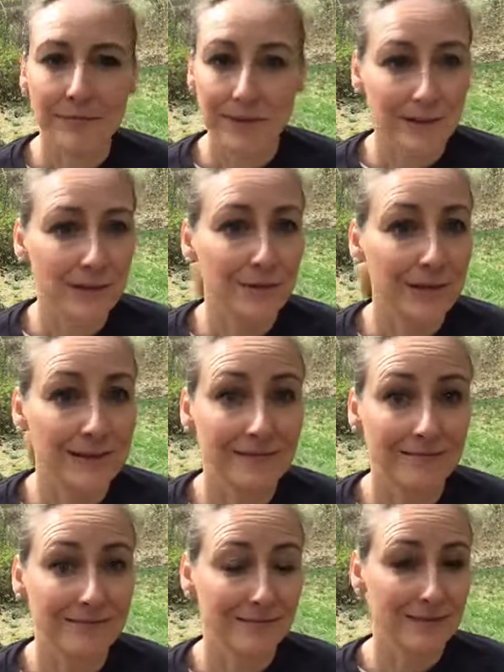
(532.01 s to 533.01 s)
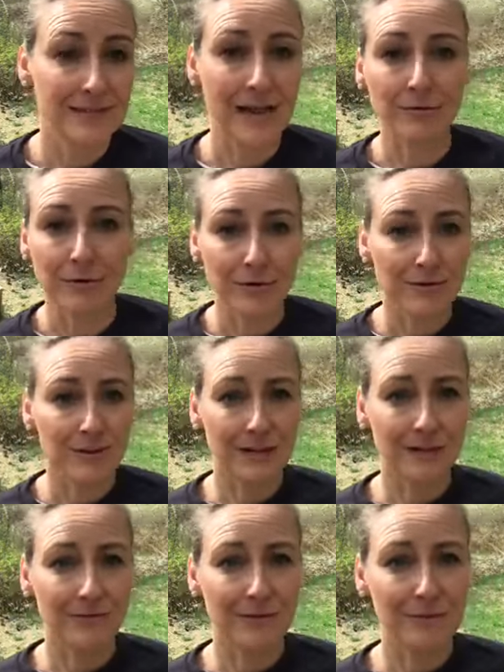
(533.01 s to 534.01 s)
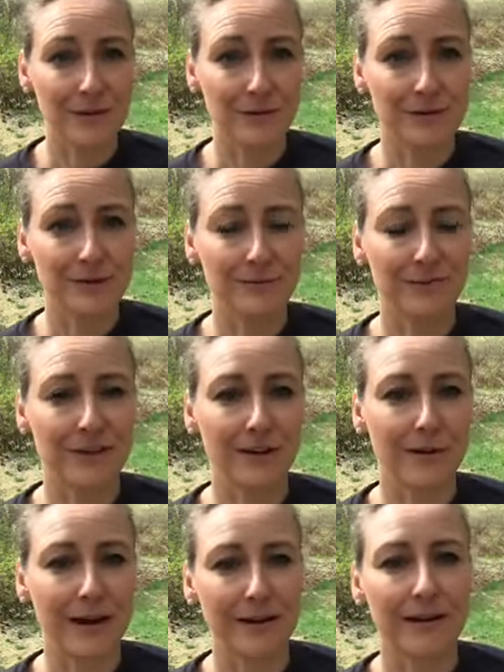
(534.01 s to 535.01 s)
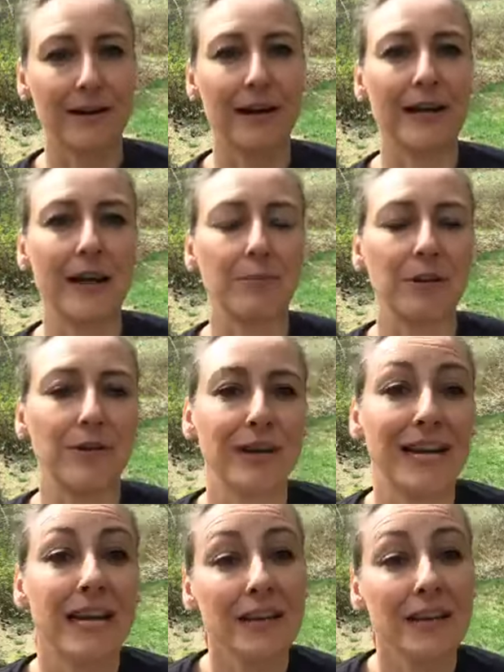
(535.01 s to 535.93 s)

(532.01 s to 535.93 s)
you can download the video from the YouTube video editor and upload it.